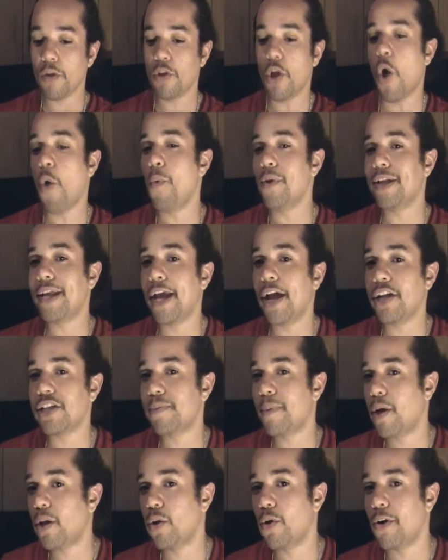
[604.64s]
No one
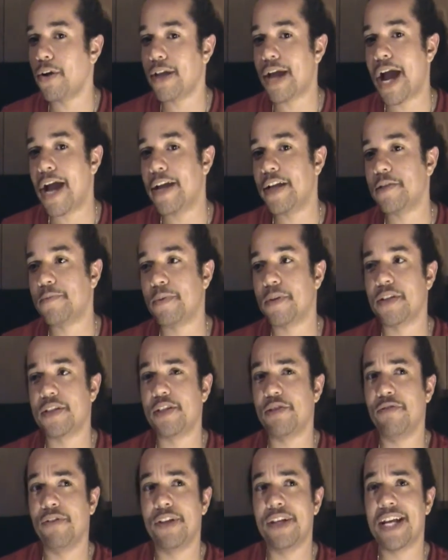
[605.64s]
cares about Laurinaitis
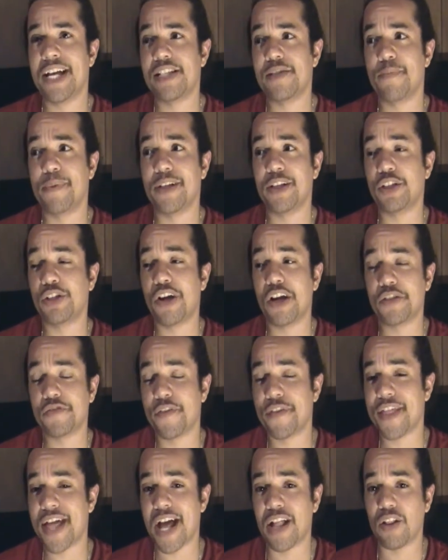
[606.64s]
because he really hasn't been in charge
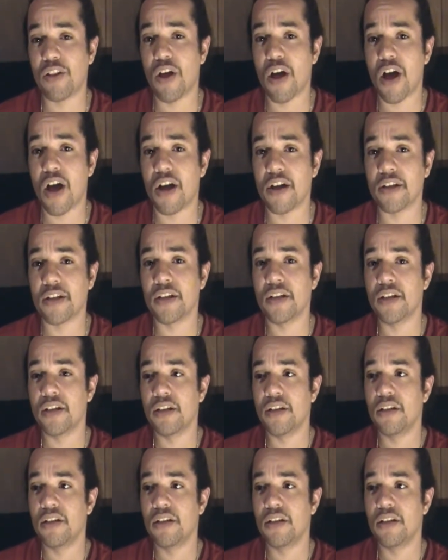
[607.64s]
for that long.